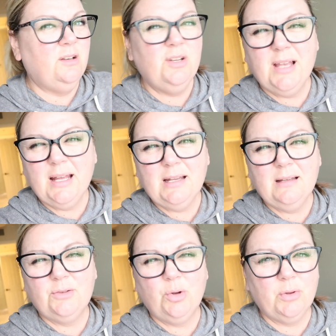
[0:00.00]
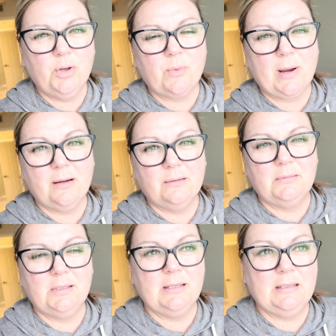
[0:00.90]
just kind of tooling
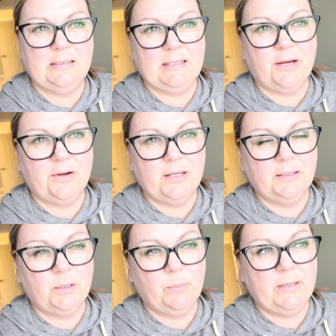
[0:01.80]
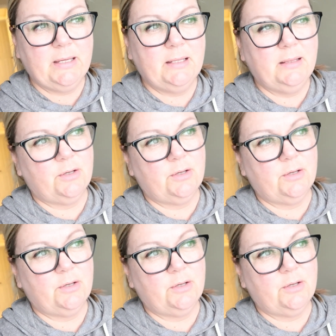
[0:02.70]
around this area a little bit.